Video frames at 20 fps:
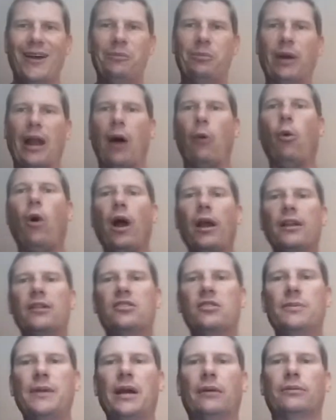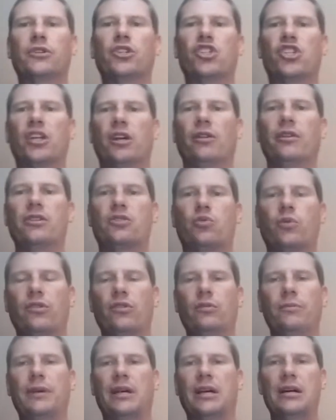but I wanted to be able to share this with
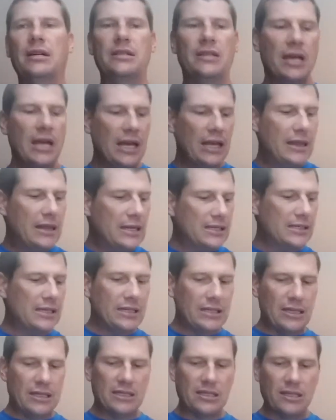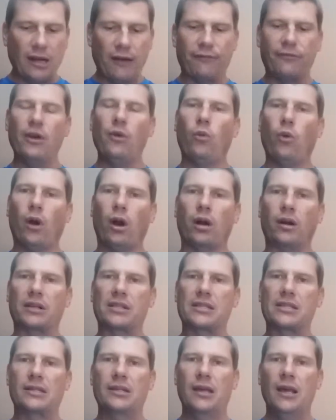you because this is the stuff that
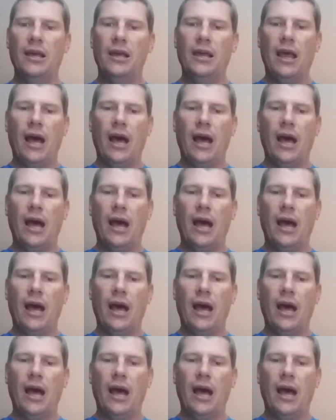works.